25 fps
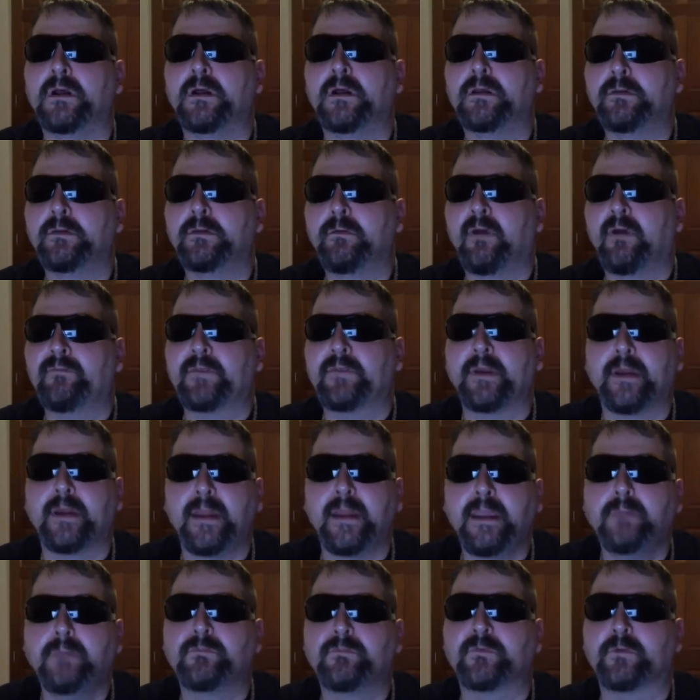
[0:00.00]
You have to
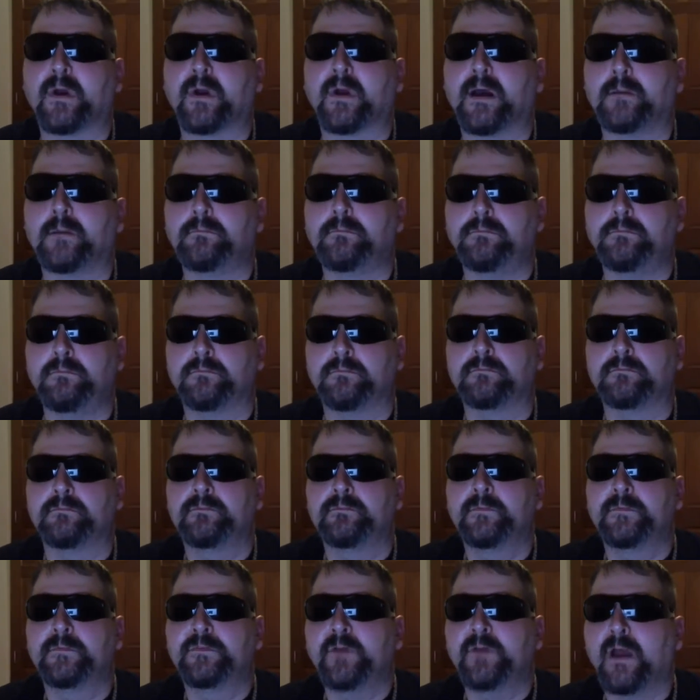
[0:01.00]
name drop.
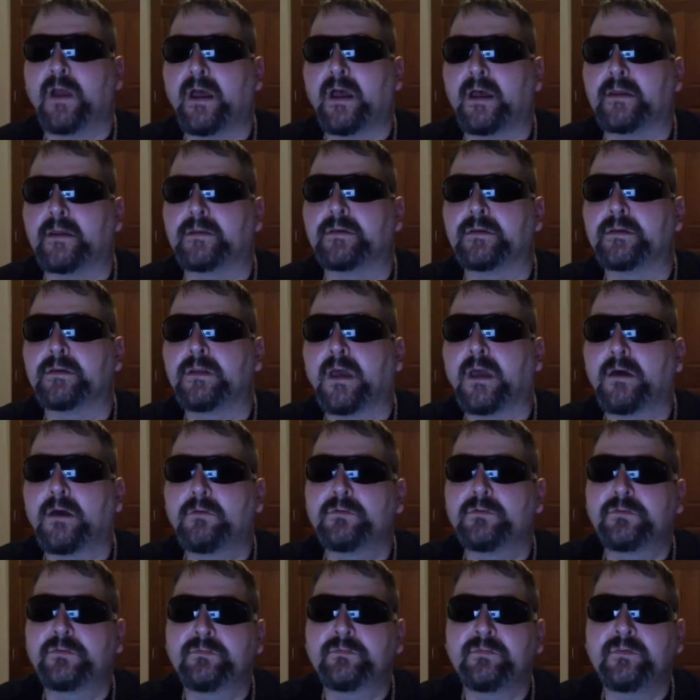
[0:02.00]
John, how
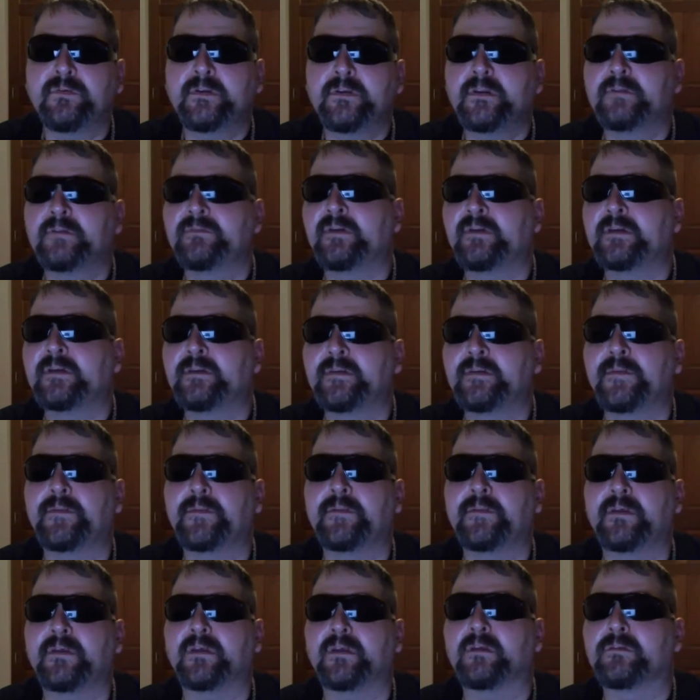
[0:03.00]
would you feel if I did
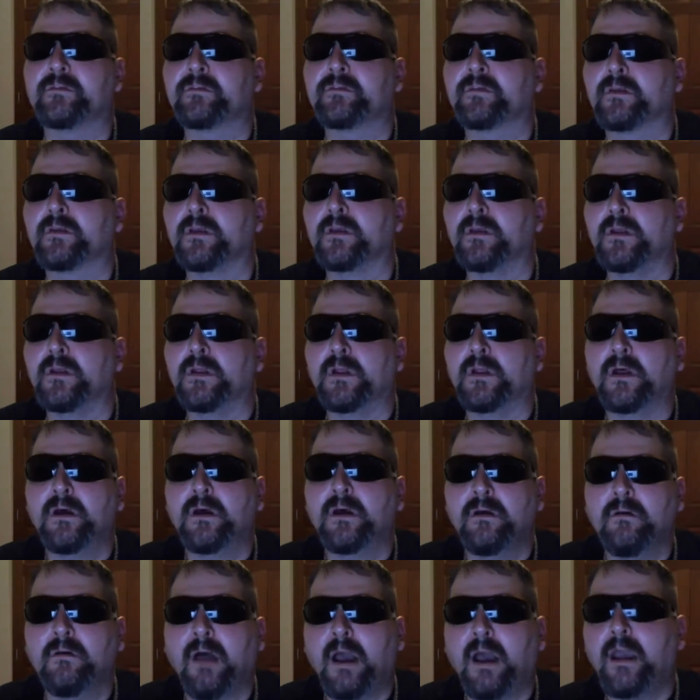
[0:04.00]
this?
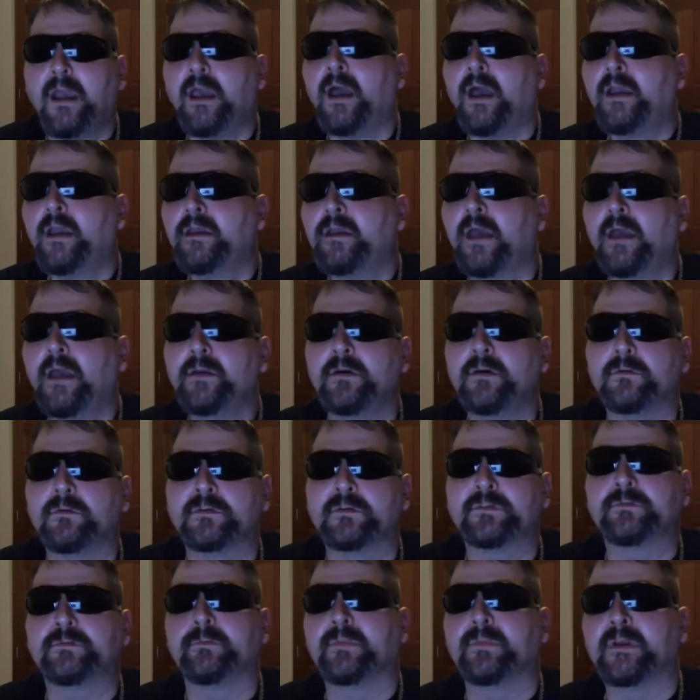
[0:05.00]
Oh, I know
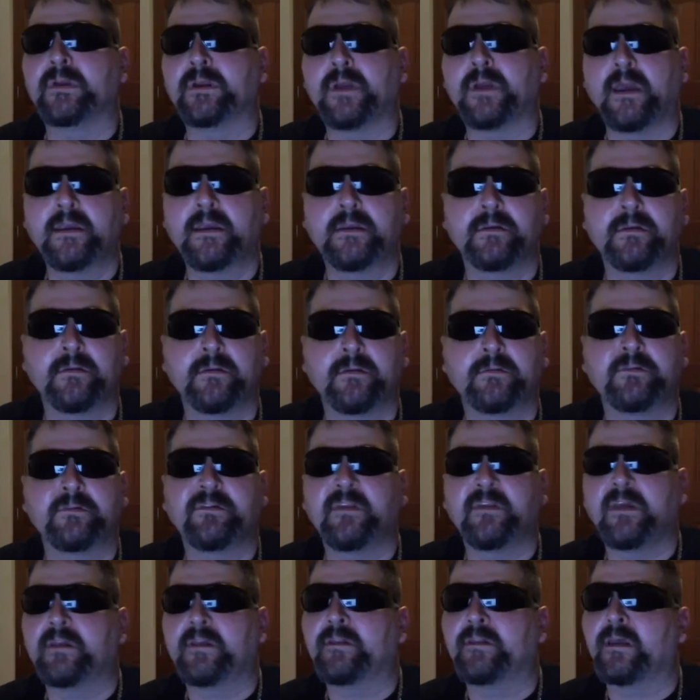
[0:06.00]
what you mean. I can
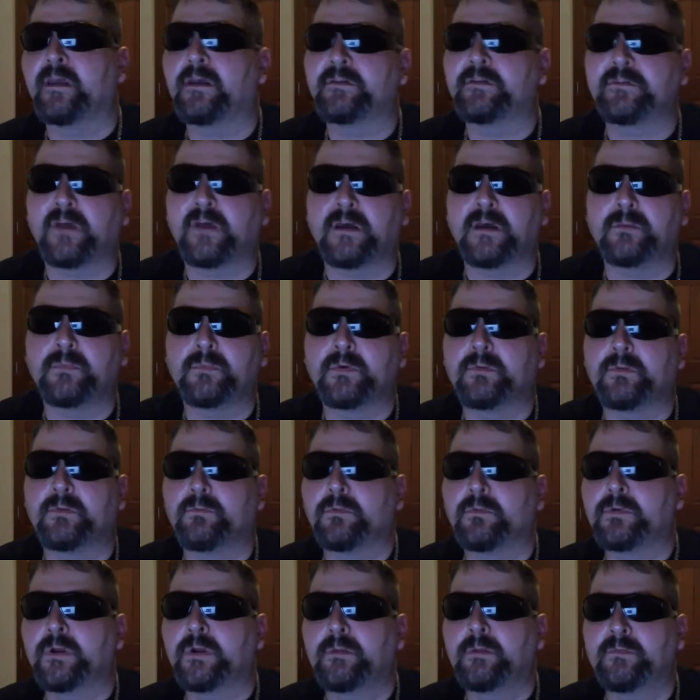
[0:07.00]
understand that, John, but
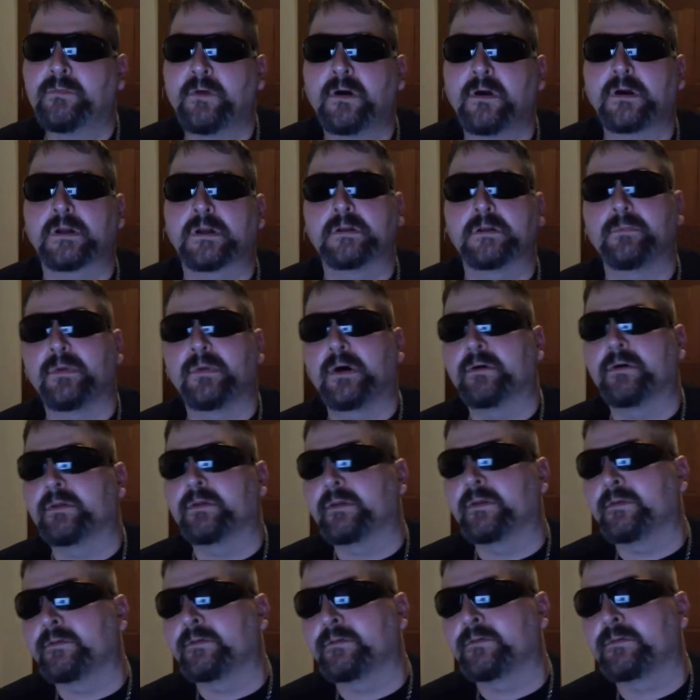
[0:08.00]
what I'm talking about
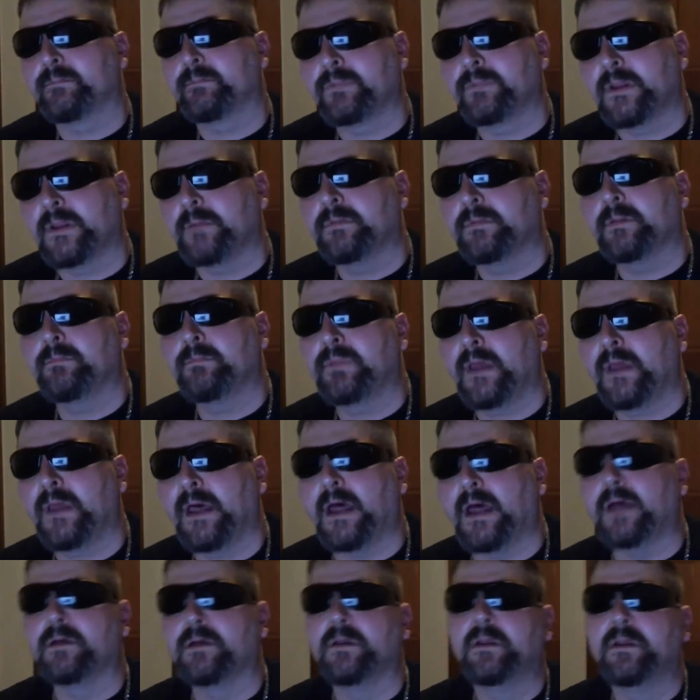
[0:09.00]
is blah, blah, blah.